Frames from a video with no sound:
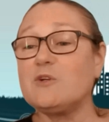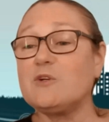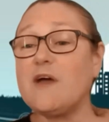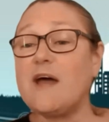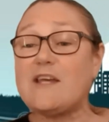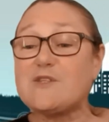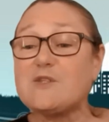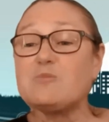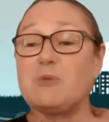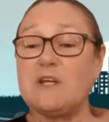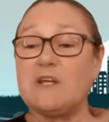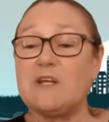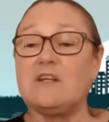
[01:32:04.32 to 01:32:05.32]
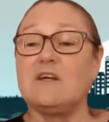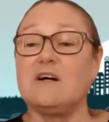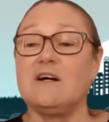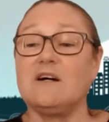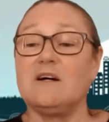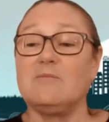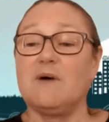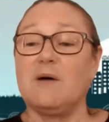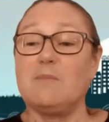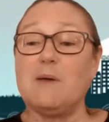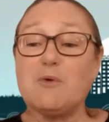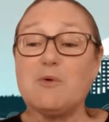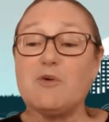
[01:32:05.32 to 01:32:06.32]
And to everyone who hasn't been
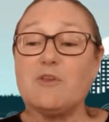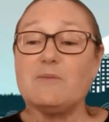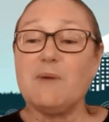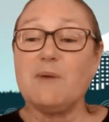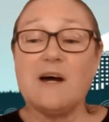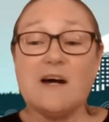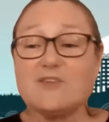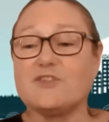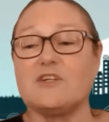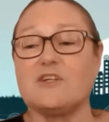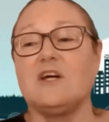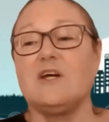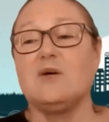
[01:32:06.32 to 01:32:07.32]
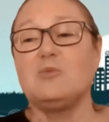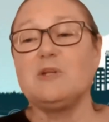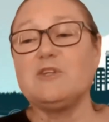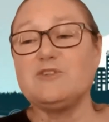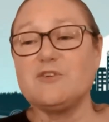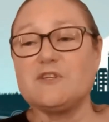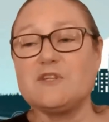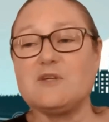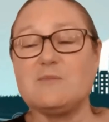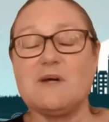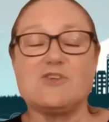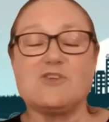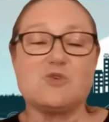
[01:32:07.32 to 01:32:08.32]
um, a member in the past, please
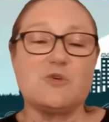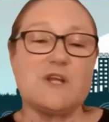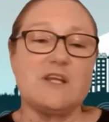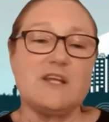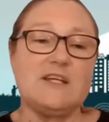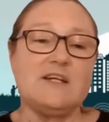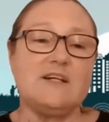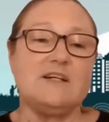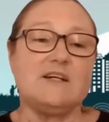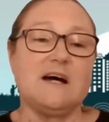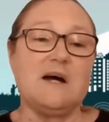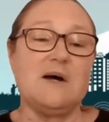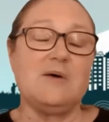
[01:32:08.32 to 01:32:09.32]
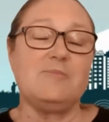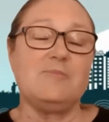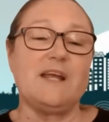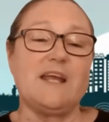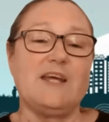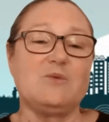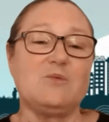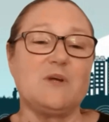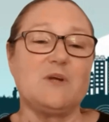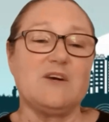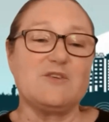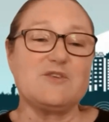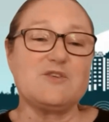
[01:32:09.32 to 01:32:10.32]
do think about joining NENA. Um,
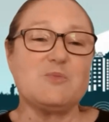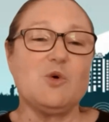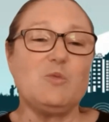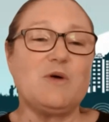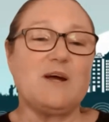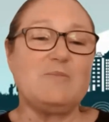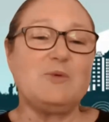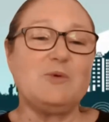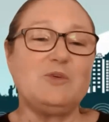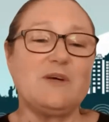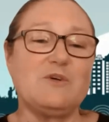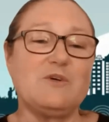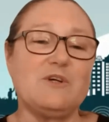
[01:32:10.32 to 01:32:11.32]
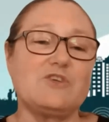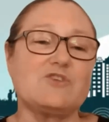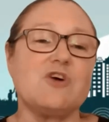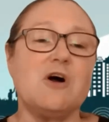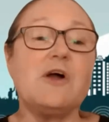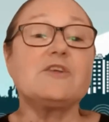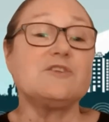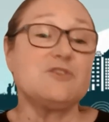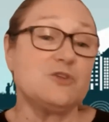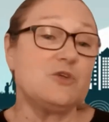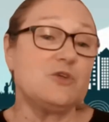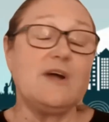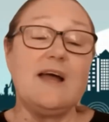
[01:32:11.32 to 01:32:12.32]
again, we are a small but humble network
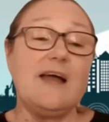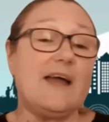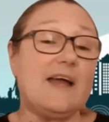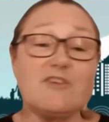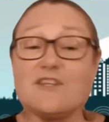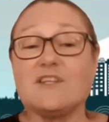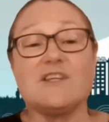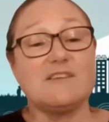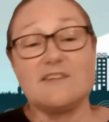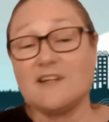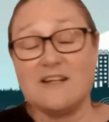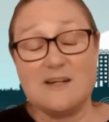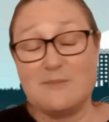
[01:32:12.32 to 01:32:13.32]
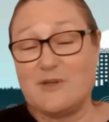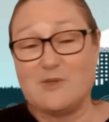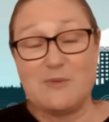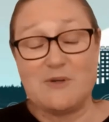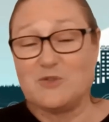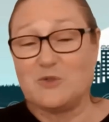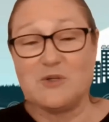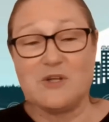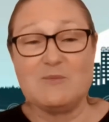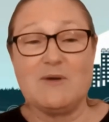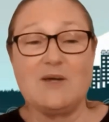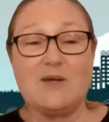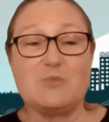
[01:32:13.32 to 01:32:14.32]
trying to do everything that uh, Hamed's been
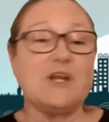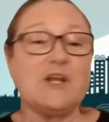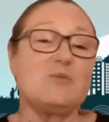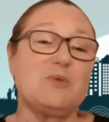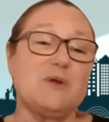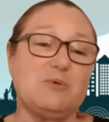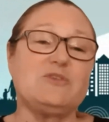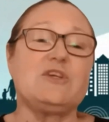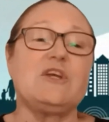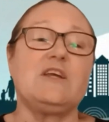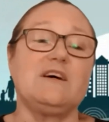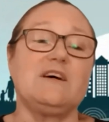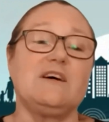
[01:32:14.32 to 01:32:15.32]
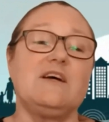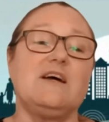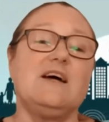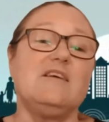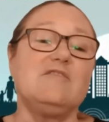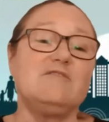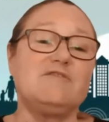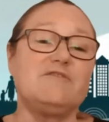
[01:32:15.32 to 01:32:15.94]
talking about, bringing people together